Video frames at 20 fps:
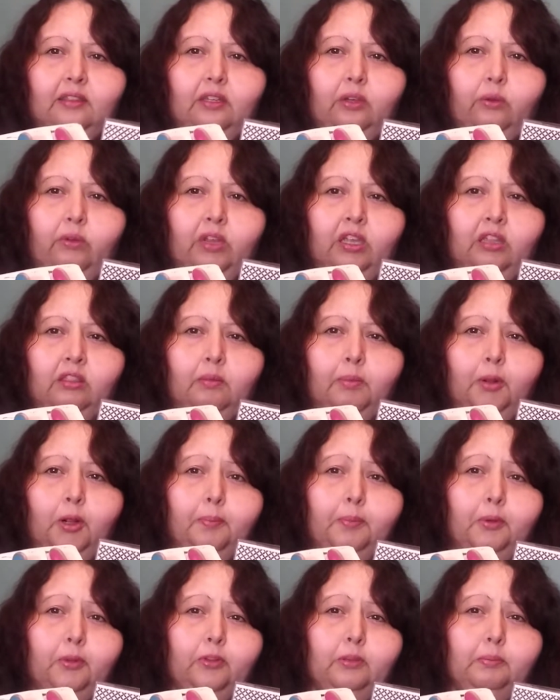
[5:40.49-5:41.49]
The green, the
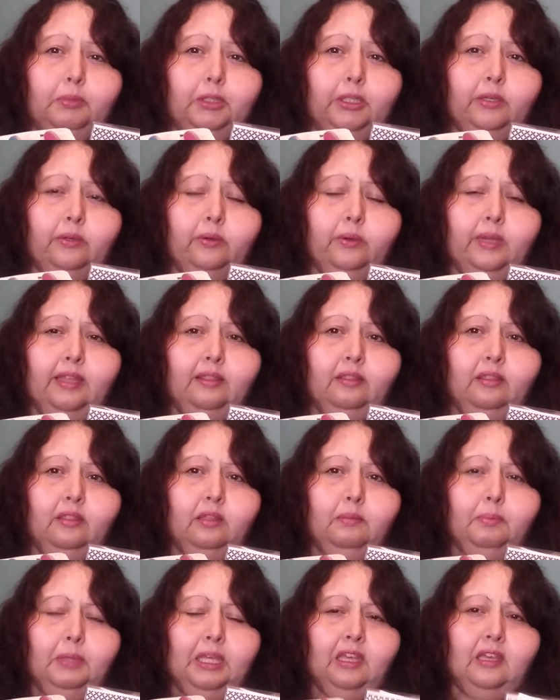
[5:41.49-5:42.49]
purple, the blue, and
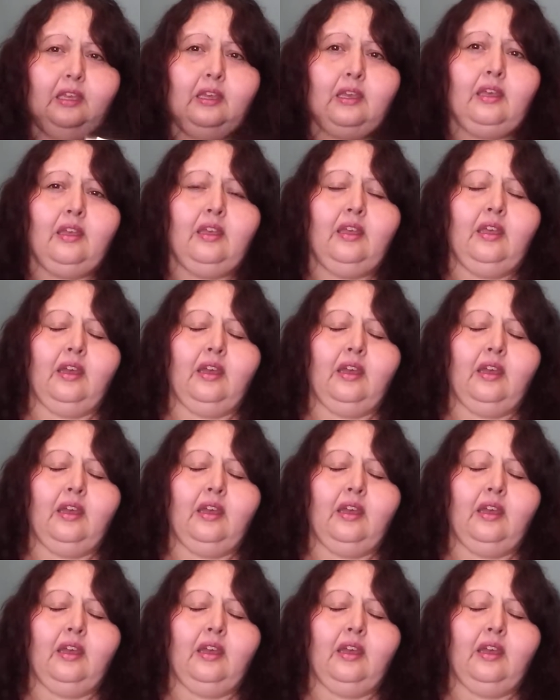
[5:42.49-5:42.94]
the pink.